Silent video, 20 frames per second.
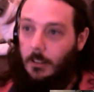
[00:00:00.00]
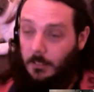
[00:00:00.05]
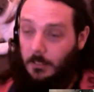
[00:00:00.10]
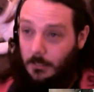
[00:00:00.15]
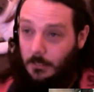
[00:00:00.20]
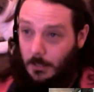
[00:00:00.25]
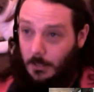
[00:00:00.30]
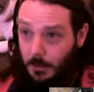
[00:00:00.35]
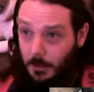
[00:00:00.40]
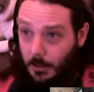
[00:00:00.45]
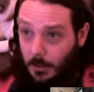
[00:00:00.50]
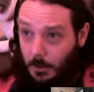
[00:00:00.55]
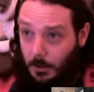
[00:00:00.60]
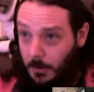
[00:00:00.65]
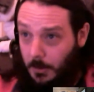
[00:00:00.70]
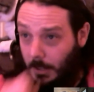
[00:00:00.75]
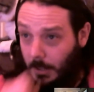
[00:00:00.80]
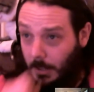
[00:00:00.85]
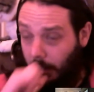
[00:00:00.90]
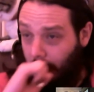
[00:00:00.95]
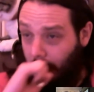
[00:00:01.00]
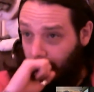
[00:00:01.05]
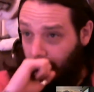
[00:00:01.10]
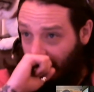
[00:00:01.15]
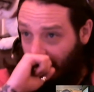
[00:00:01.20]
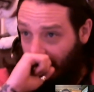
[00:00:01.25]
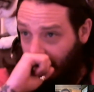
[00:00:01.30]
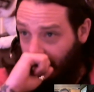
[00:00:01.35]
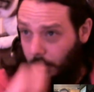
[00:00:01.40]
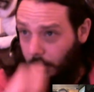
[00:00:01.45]
totally agree with that,
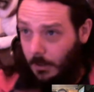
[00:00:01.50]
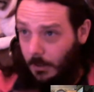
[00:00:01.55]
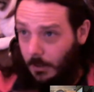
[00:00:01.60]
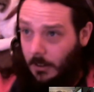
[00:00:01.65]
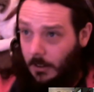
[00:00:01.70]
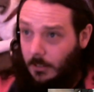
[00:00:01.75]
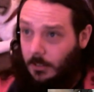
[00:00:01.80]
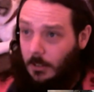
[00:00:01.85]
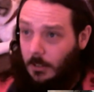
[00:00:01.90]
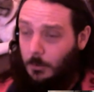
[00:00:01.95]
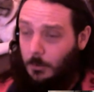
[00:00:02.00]
and it's like you say,